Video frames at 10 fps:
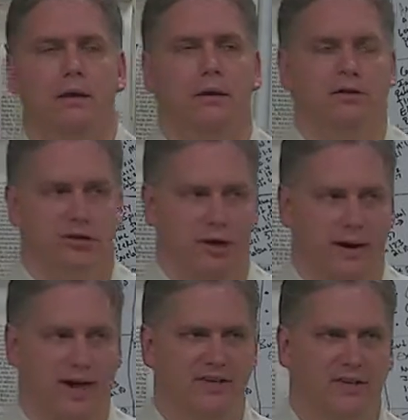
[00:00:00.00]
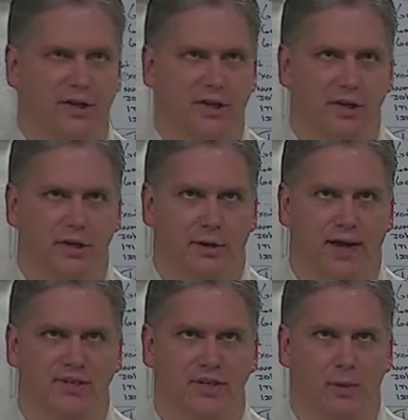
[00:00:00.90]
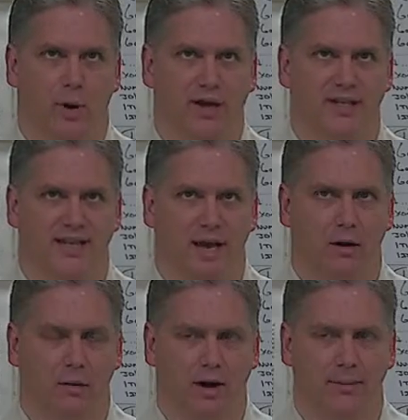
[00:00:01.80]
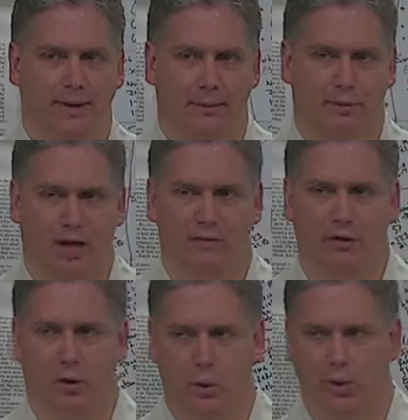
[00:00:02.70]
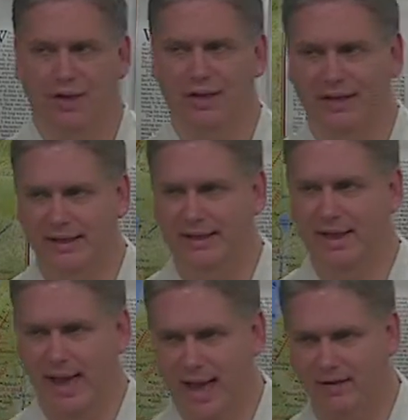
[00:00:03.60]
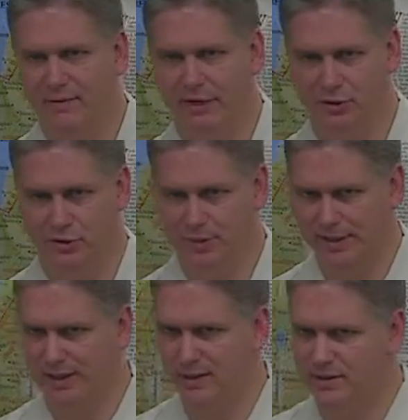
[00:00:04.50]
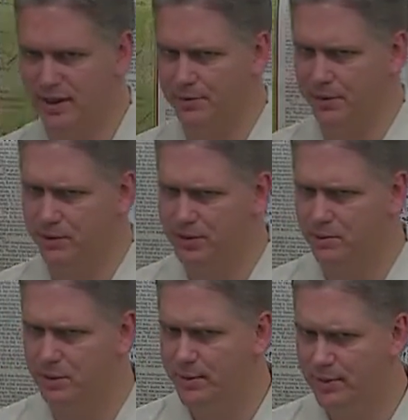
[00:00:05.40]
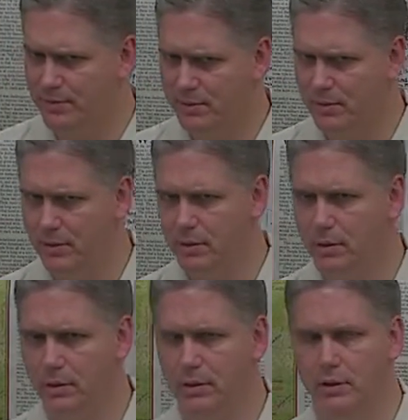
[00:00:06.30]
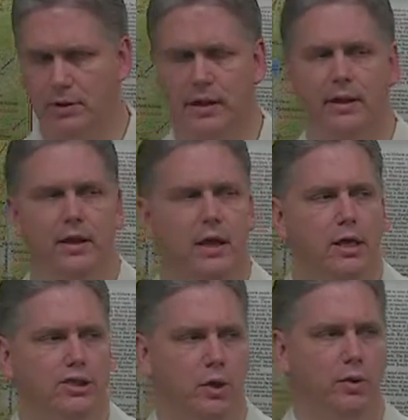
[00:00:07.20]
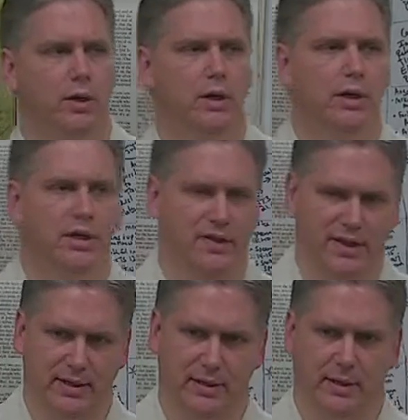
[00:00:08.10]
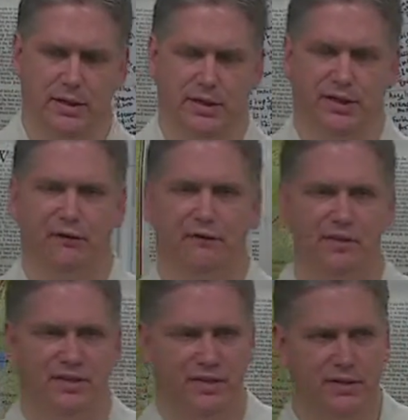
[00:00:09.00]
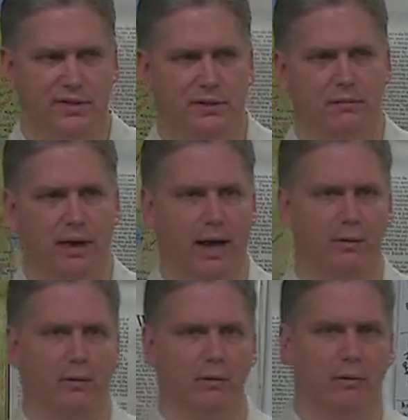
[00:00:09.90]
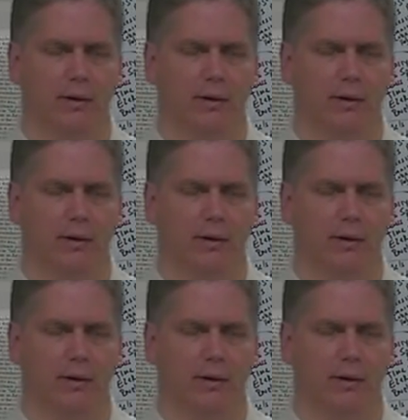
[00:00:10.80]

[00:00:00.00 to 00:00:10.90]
So you're asking, you're asking, why did Zechariah, being a prophet of the Lord, need to have an angel speak to him? Is that what the question was, babe? Right, right. Okay. So the the difference is, I won't.